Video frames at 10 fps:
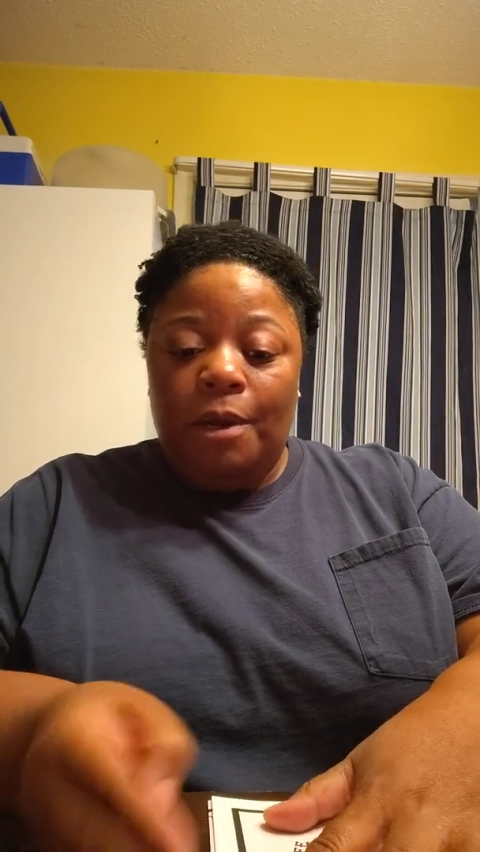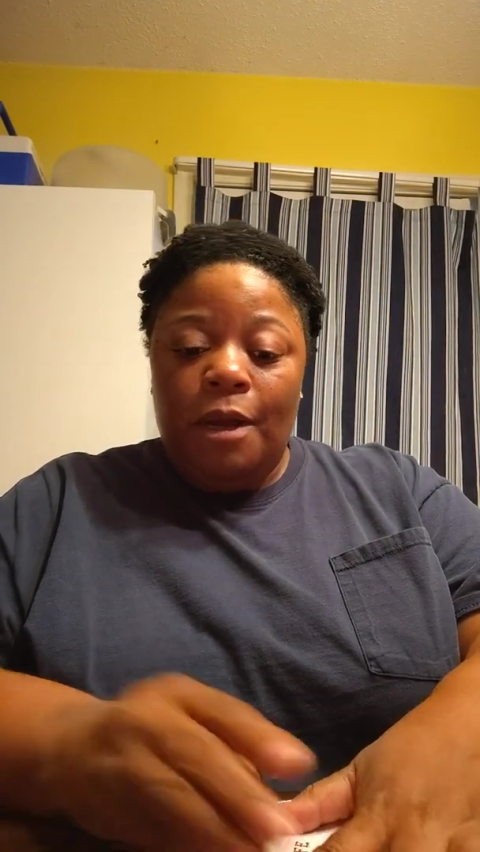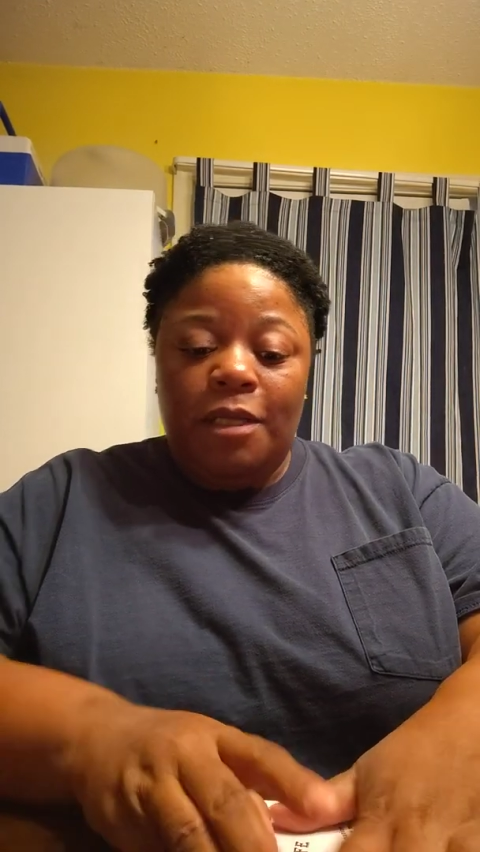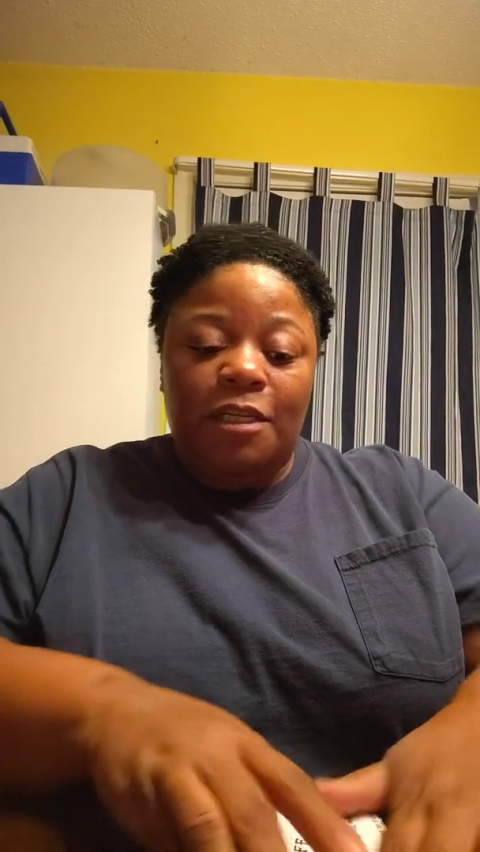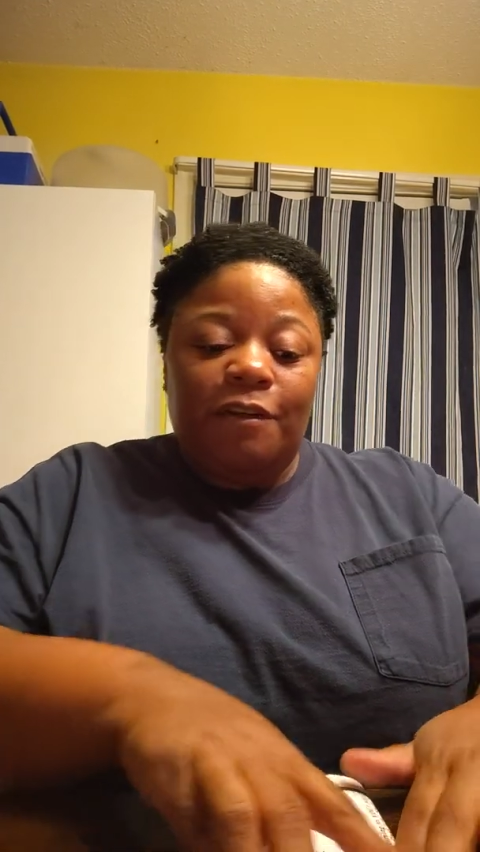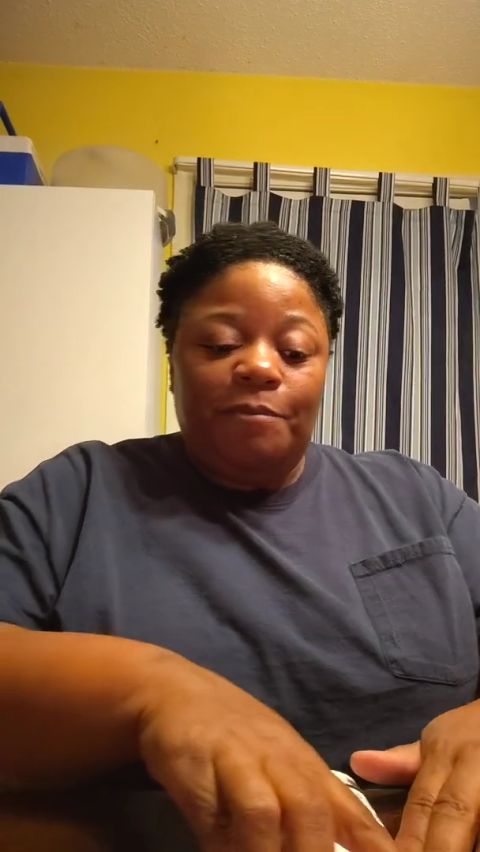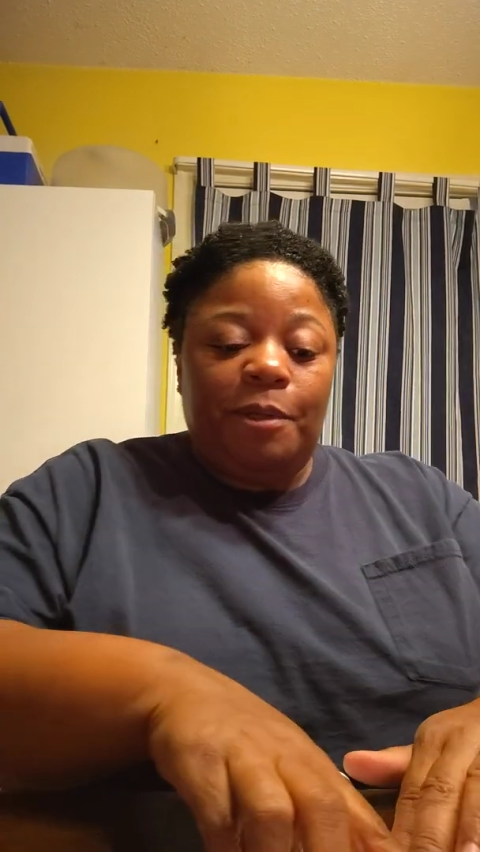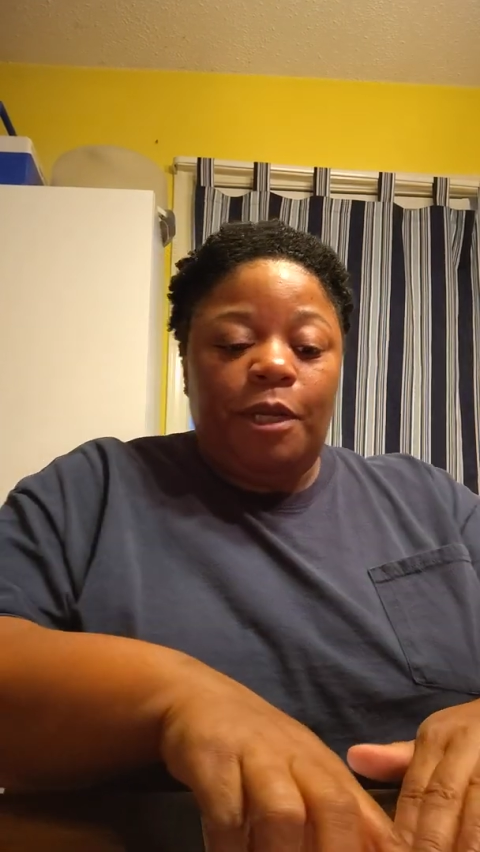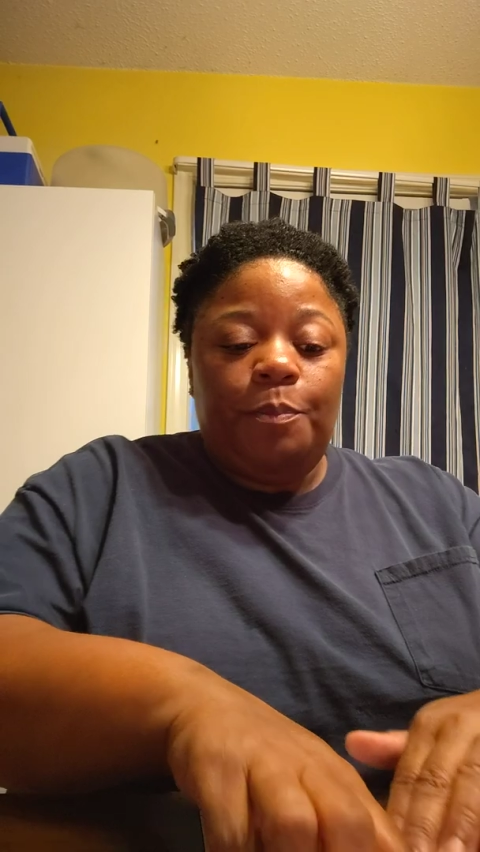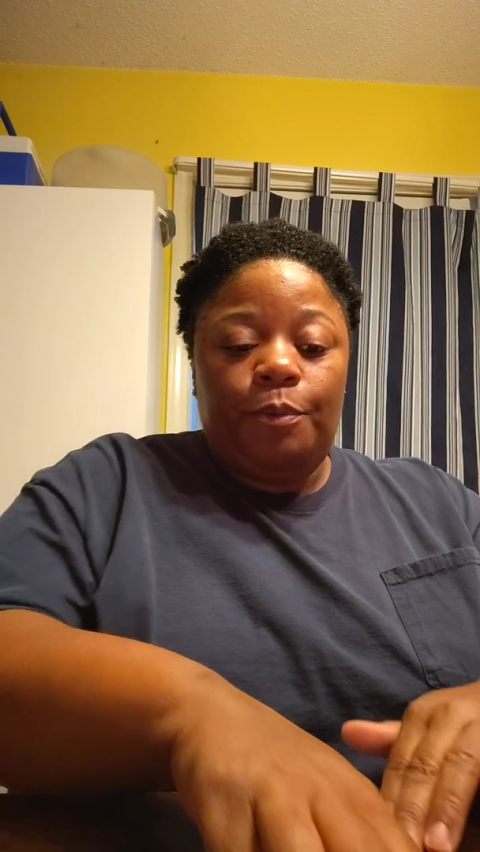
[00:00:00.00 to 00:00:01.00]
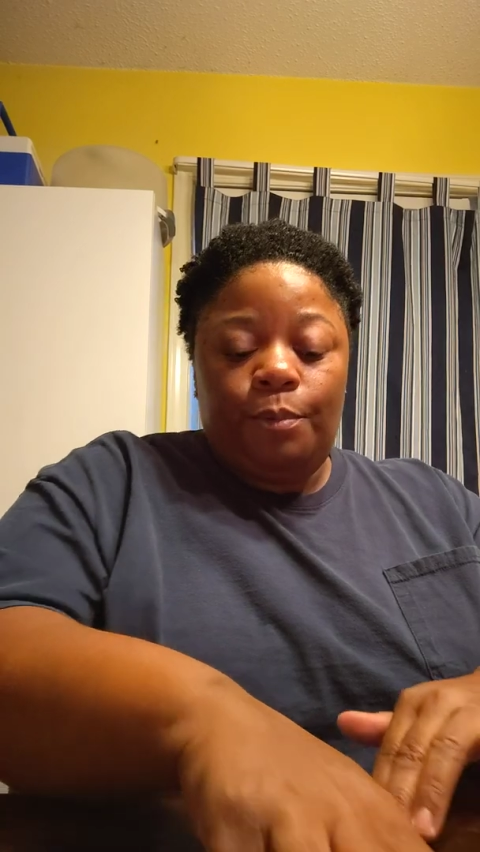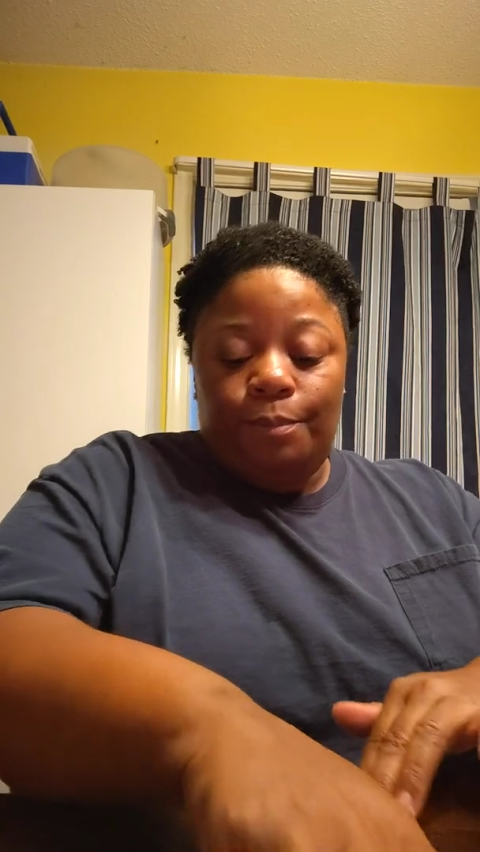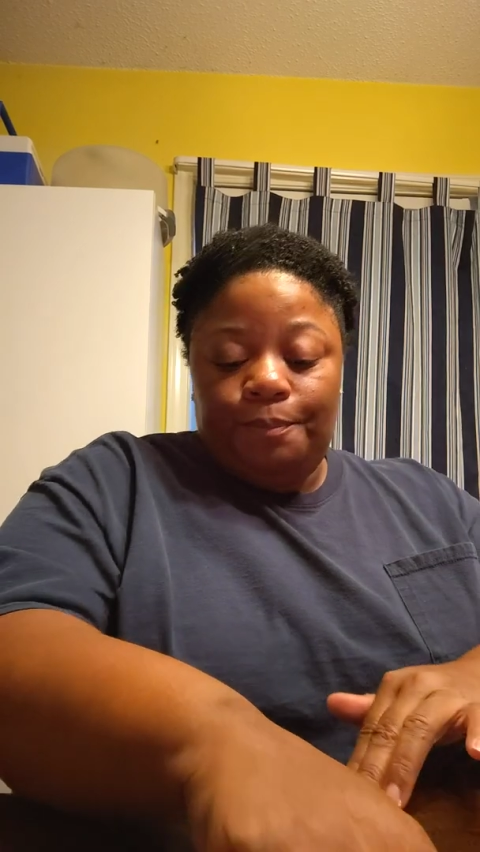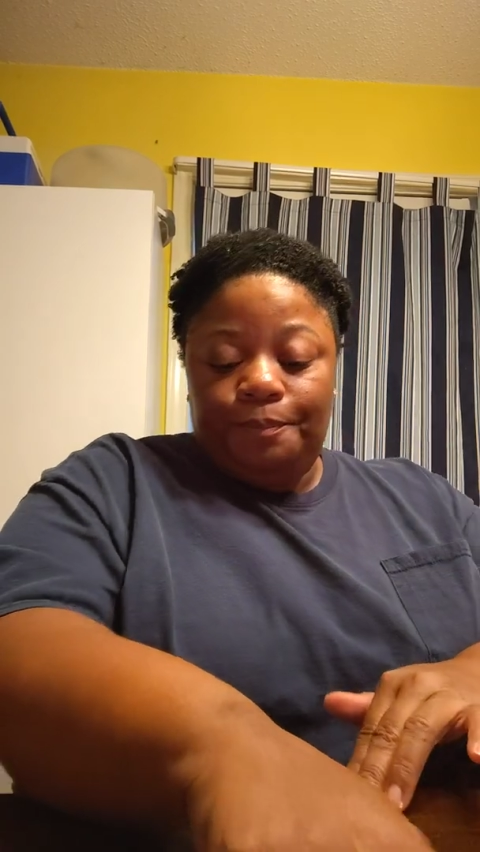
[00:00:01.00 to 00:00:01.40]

positive people